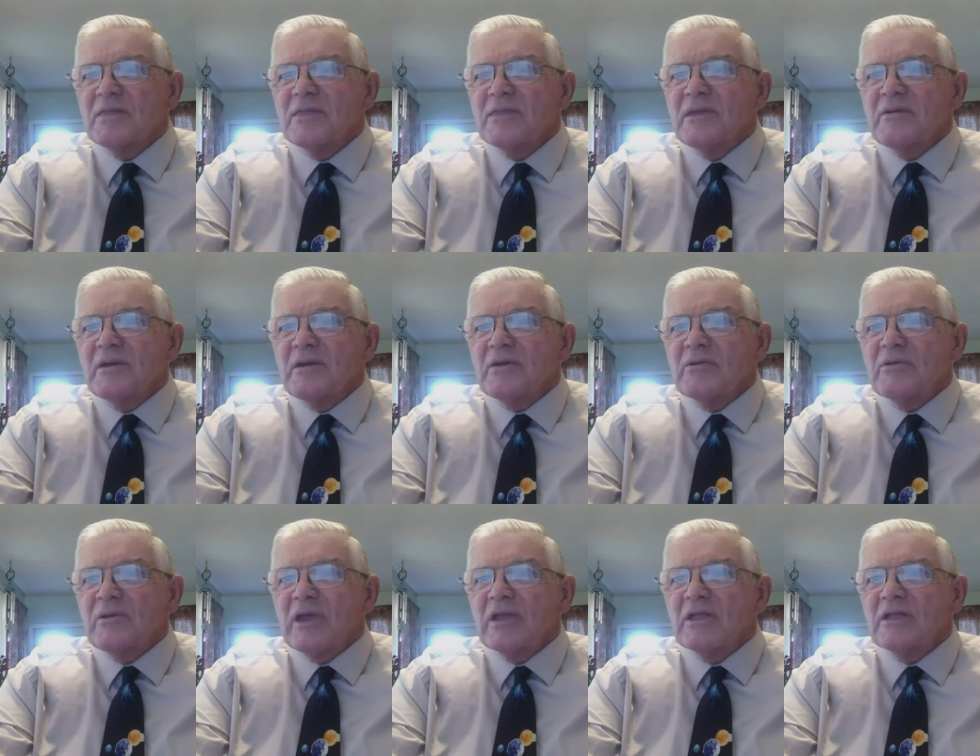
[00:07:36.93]
There are
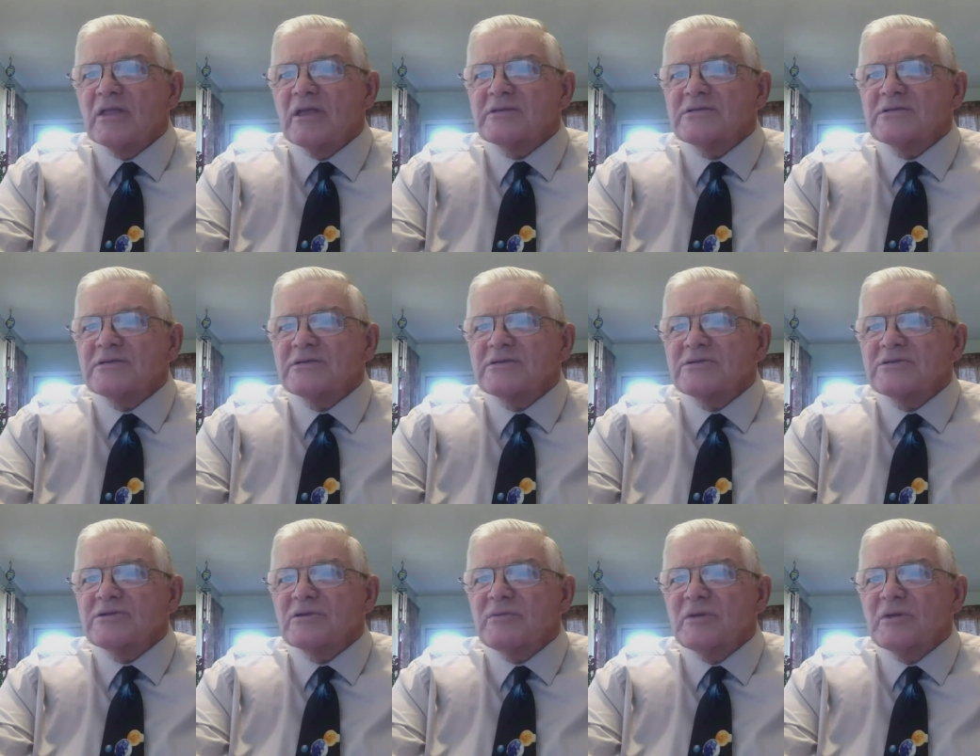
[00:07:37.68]
great
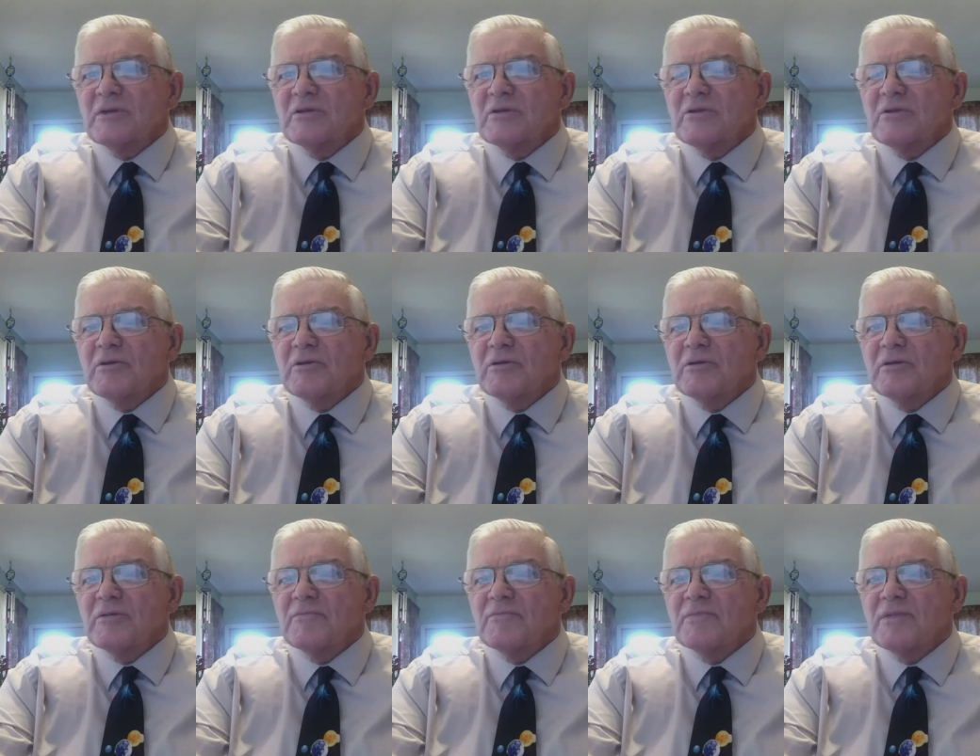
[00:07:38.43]
lessons to be learned
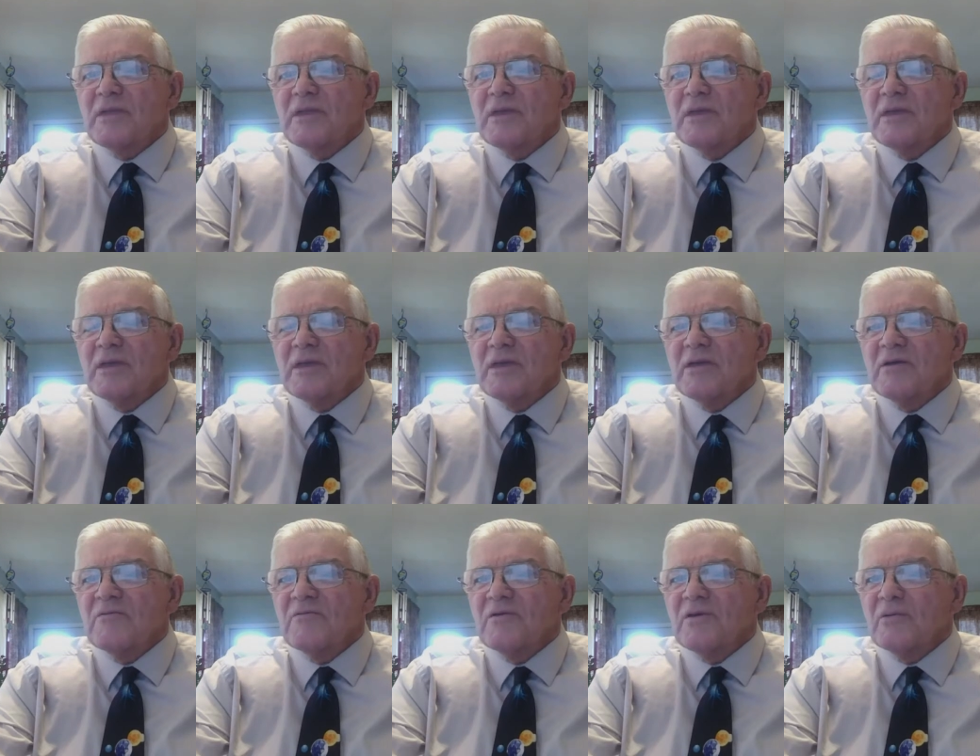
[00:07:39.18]

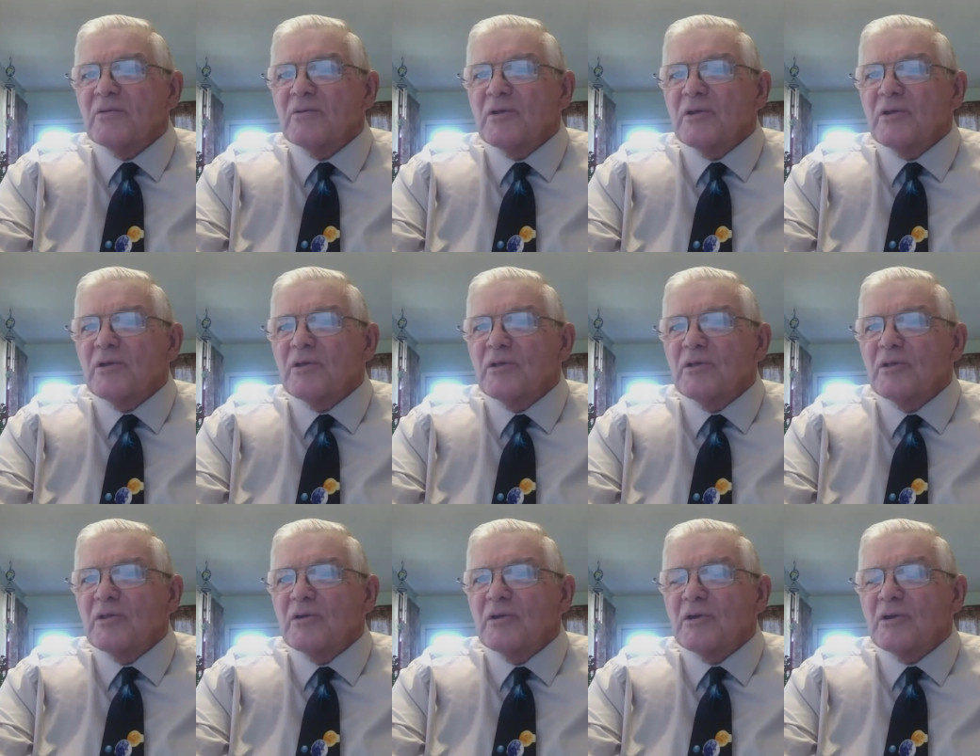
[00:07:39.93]
if we will
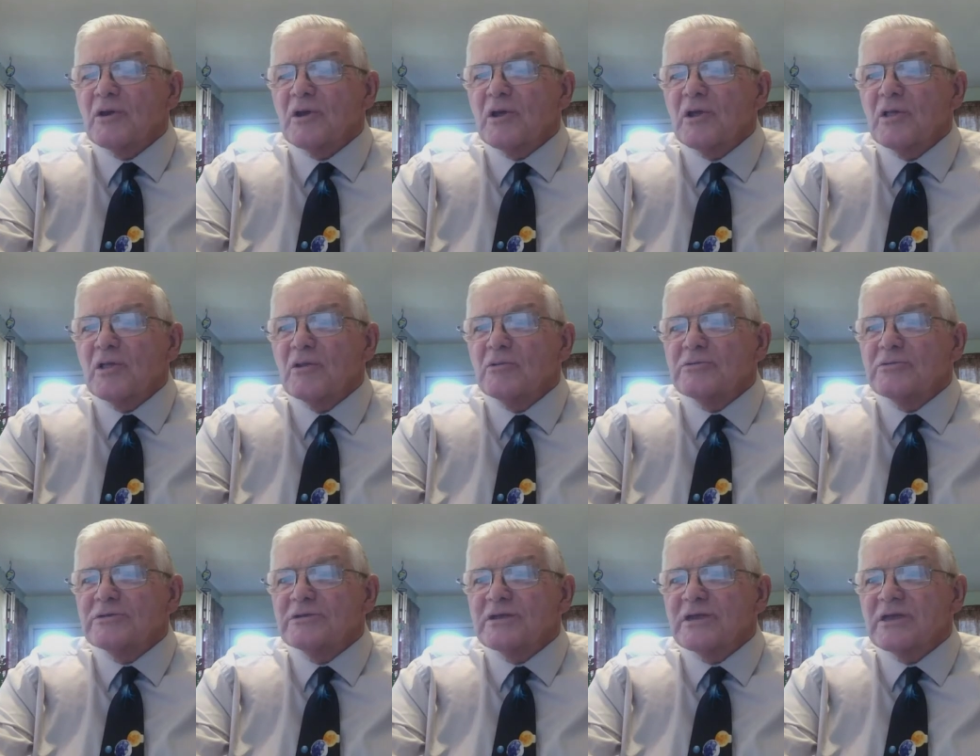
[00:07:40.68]
look
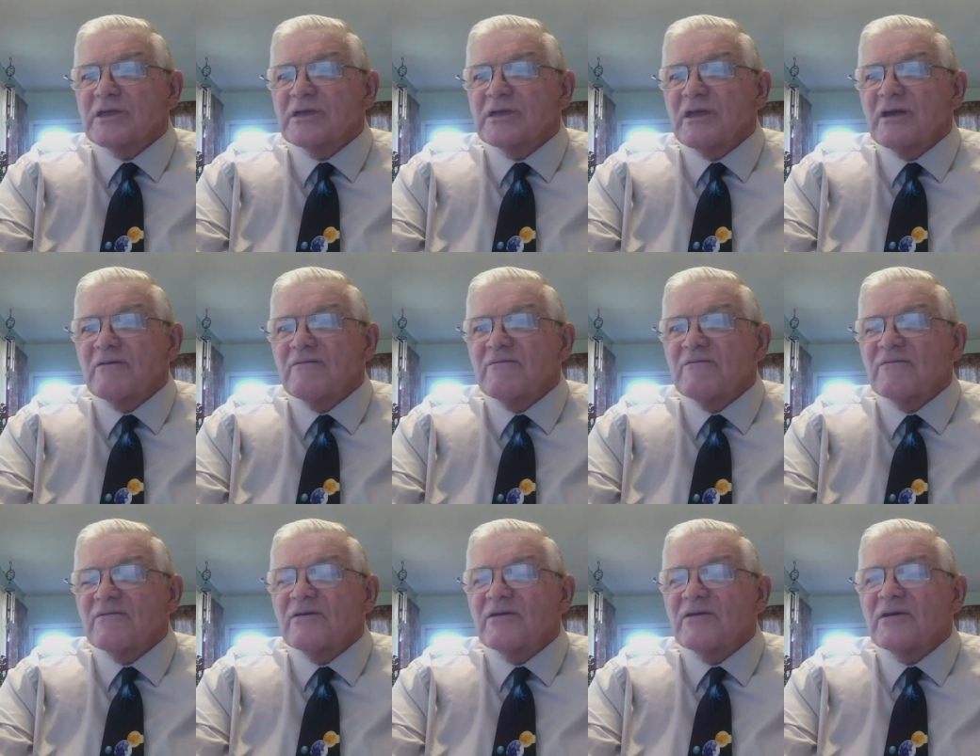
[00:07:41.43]
closely enough
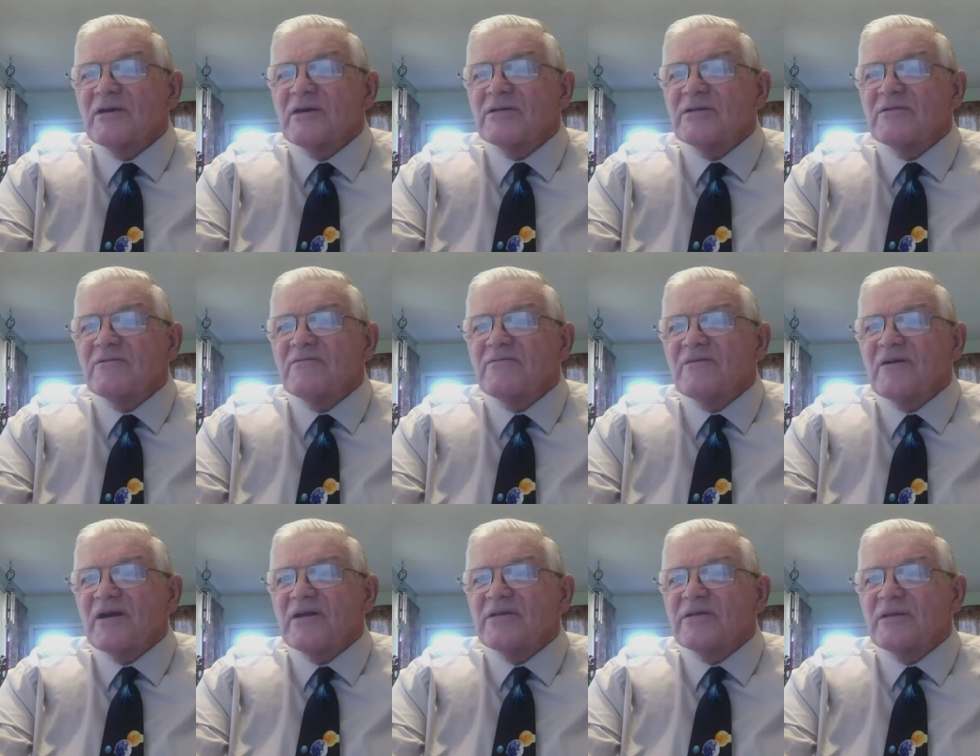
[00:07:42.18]
to
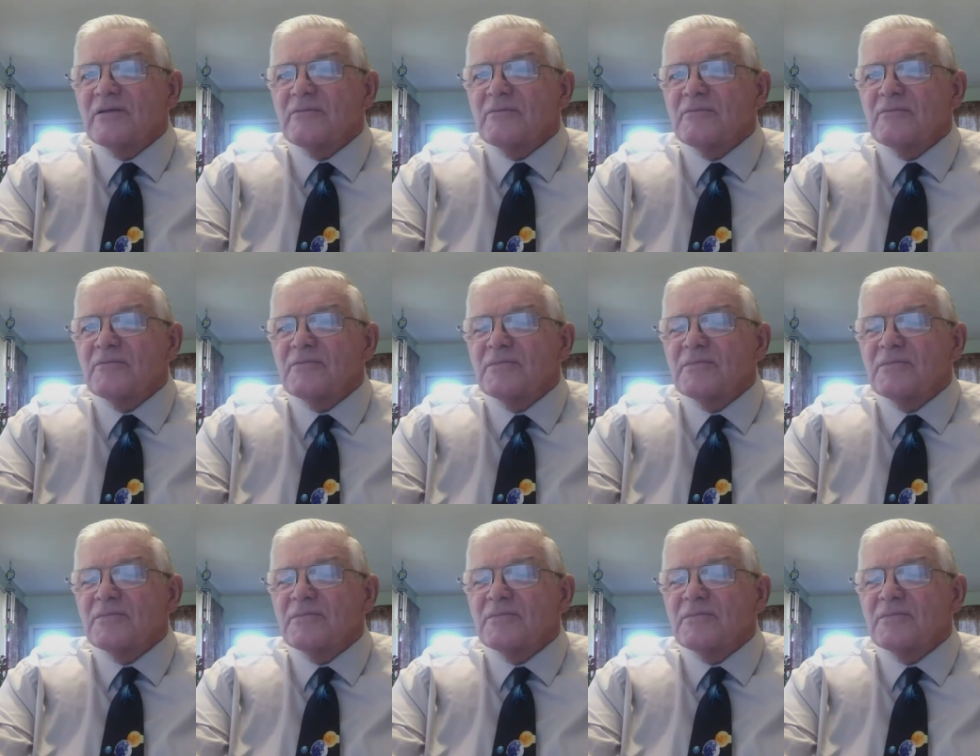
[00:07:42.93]
find them.